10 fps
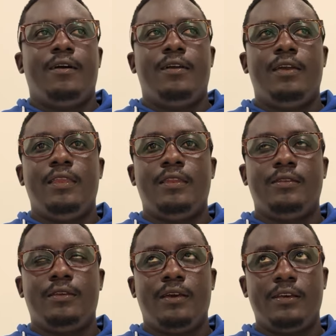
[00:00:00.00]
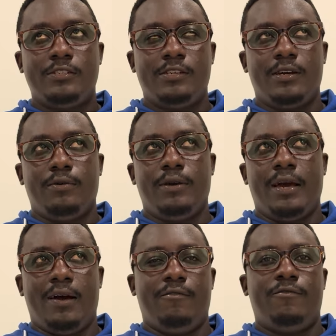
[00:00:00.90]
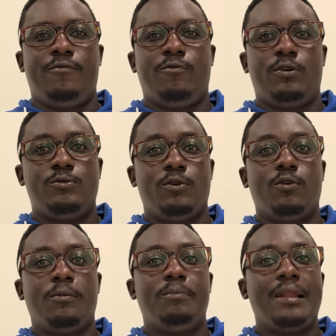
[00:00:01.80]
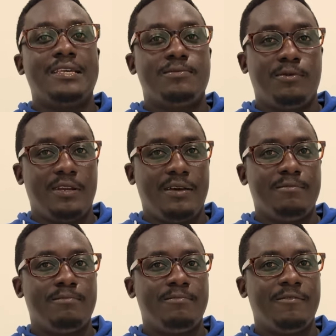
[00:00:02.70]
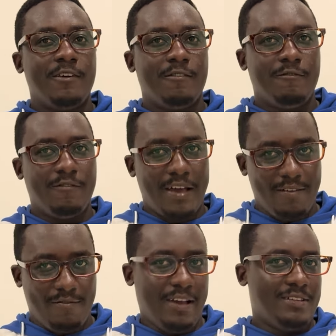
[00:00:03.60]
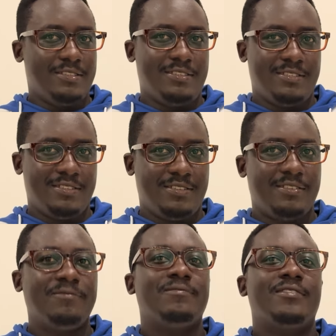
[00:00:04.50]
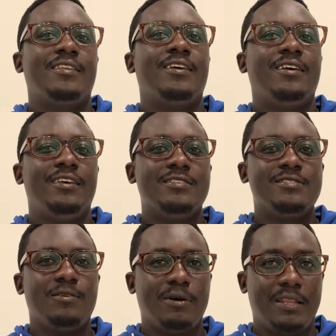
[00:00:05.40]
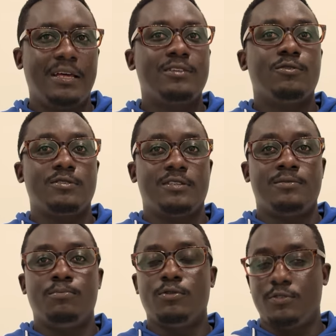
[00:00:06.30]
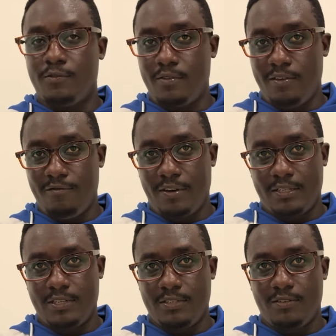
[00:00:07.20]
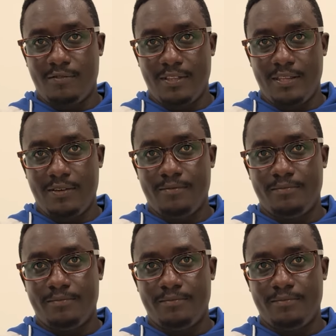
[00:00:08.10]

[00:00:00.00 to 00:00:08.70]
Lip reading: In Asia, we have what we call Plasmodium vivax. Is the one that causes most of the infections over there.